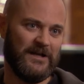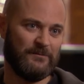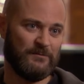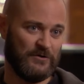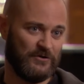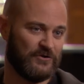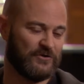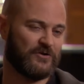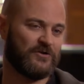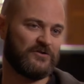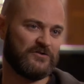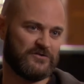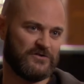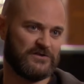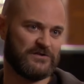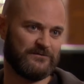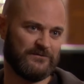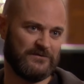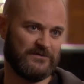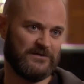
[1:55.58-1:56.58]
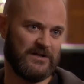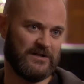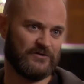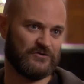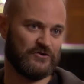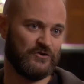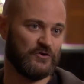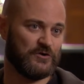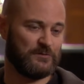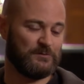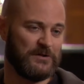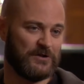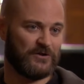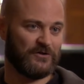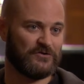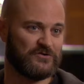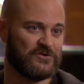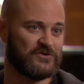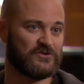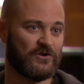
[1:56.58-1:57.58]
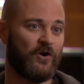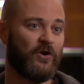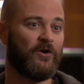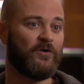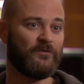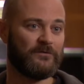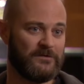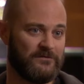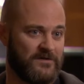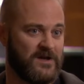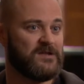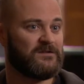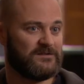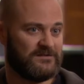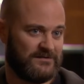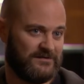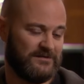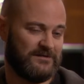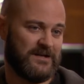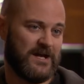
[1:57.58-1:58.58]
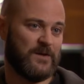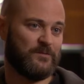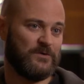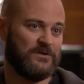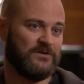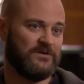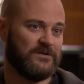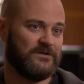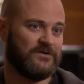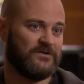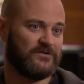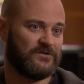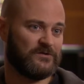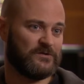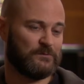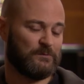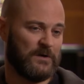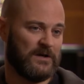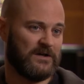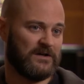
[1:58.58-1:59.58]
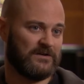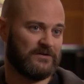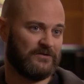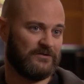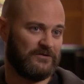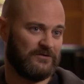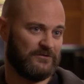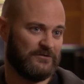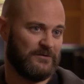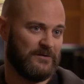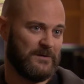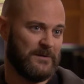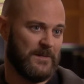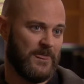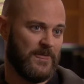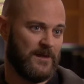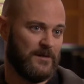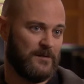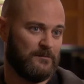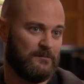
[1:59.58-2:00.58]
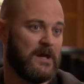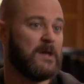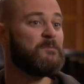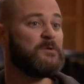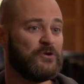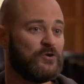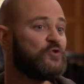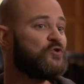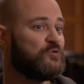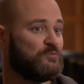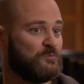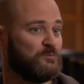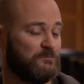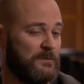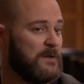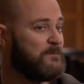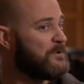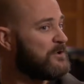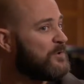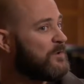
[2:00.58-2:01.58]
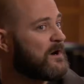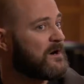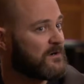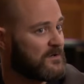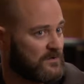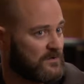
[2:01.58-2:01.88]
But you're conscious of it now. So you can be conscious of events that happened in the distant past. Okay. Maybe you are